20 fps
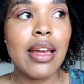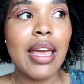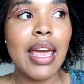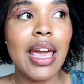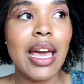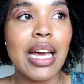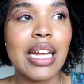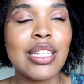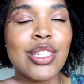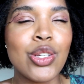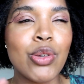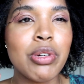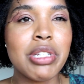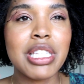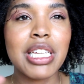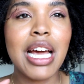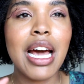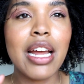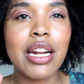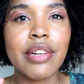And so
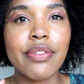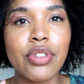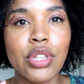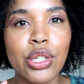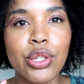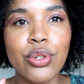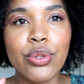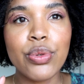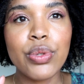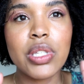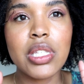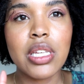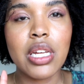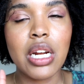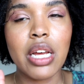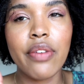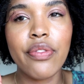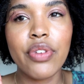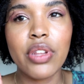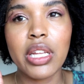it's kind of loose, and
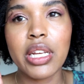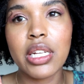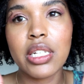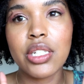I feel like